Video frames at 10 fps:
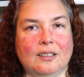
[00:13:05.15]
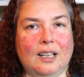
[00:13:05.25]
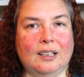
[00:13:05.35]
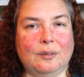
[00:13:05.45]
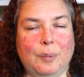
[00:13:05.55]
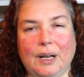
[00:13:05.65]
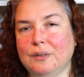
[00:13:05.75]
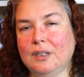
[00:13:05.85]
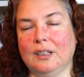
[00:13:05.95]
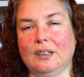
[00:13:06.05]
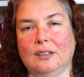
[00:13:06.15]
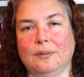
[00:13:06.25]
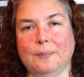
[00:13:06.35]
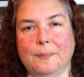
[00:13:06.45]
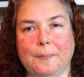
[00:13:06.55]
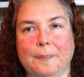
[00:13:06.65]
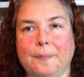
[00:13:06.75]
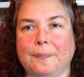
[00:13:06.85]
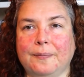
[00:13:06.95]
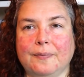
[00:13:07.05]
and bouncing, and,
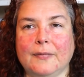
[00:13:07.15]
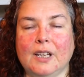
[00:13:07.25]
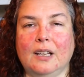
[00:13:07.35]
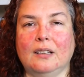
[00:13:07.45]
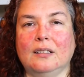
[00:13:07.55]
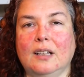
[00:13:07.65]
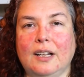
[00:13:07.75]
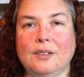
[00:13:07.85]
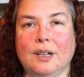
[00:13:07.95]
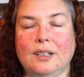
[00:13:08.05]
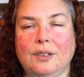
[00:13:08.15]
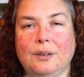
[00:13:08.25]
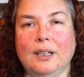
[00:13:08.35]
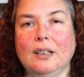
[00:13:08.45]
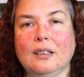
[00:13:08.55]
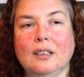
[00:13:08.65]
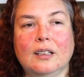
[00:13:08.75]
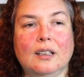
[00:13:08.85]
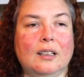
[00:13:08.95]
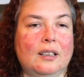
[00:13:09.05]
and I try to do that.
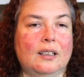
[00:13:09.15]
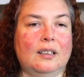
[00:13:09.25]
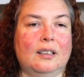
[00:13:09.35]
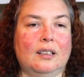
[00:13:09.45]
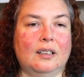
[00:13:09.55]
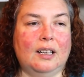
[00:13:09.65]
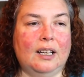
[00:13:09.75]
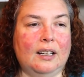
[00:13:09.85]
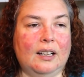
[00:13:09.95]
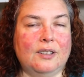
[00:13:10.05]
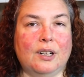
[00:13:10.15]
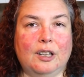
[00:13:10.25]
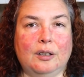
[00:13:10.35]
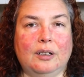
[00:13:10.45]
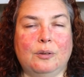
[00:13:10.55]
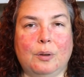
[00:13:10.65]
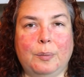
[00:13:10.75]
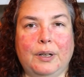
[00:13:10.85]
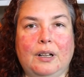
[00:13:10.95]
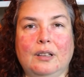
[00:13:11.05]
And I try to
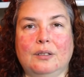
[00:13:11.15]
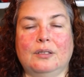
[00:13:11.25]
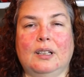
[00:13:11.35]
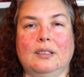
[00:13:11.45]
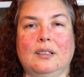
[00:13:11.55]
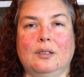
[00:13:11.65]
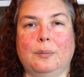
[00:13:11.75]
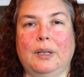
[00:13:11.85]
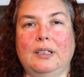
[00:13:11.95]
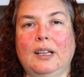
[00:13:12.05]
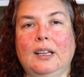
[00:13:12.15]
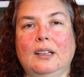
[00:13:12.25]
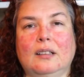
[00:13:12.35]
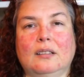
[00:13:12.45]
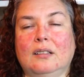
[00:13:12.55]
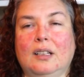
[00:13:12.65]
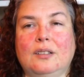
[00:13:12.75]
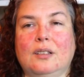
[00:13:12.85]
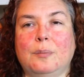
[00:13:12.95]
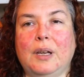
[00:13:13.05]
incorporate all those things into my day, and then
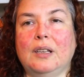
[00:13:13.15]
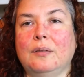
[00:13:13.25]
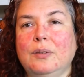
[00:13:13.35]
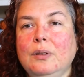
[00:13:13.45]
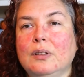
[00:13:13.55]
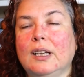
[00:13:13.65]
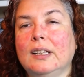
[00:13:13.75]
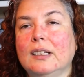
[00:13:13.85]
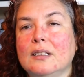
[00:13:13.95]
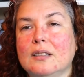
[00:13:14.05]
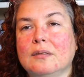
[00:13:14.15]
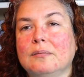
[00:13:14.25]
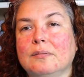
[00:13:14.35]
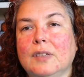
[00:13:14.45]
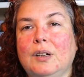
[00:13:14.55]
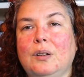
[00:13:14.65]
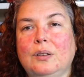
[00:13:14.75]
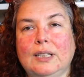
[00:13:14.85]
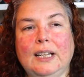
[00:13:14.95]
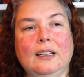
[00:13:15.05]
just making food like it's a
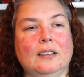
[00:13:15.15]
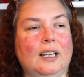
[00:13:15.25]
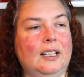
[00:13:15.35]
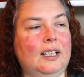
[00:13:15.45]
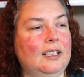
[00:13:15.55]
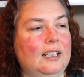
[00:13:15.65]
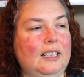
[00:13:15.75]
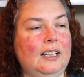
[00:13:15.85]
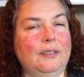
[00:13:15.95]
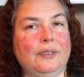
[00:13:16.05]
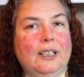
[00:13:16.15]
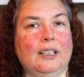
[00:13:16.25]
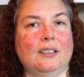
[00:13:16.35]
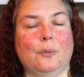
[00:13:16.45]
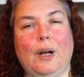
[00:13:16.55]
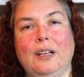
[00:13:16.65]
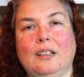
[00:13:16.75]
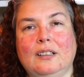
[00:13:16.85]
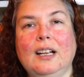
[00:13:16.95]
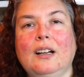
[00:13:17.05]
whole day. And then in the evening it's
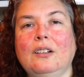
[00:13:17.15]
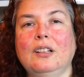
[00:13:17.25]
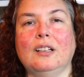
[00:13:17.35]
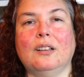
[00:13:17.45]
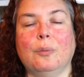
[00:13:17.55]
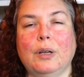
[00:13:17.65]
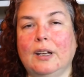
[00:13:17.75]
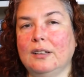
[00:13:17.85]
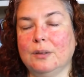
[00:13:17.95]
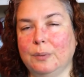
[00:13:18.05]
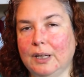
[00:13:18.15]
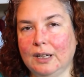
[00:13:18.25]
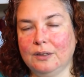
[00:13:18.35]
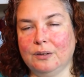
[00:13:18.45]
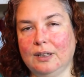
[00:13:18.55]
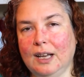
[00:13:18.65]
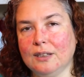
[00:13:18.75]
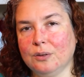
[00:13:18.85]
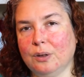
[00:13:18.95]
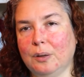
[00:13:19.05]
winding down, and three nights a week I do the
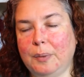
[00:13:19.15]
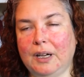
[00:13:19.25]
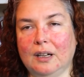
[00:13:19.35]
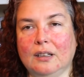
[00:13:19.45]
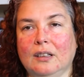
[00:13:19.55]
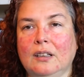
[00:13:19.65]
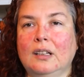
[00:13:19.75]
castor oil pack.